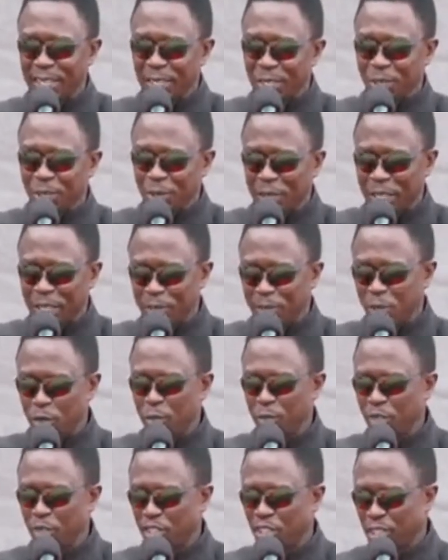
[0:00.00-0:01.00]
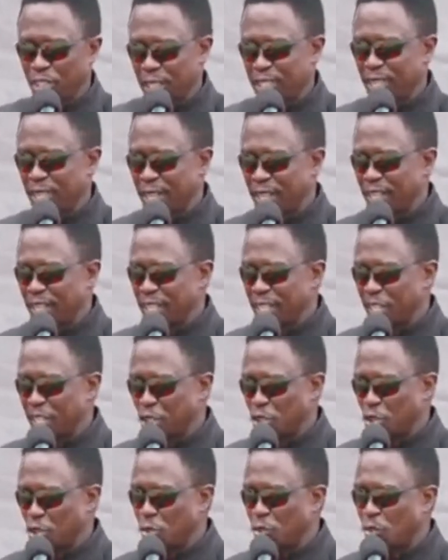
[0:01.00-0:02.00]
to Kiptum shattering the
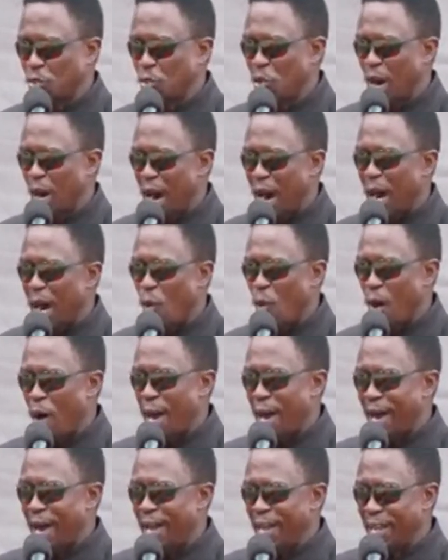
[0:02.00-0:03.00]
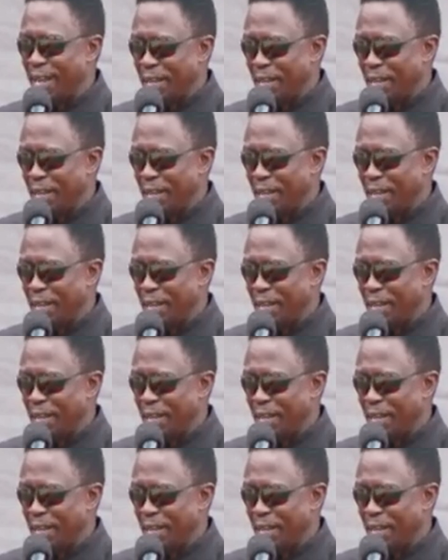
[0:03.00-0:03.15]
2-hour